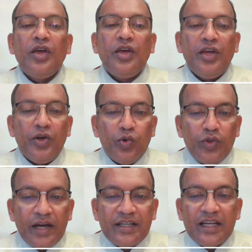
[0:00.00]
Into
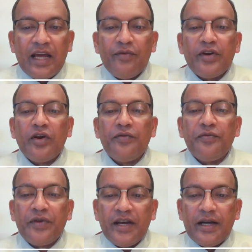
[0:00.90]
that heaven of
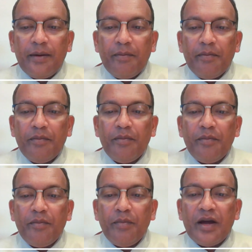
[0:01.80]
freedom,
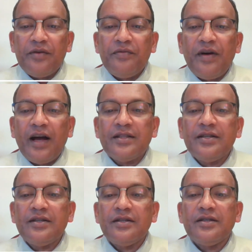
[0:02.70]
my Father,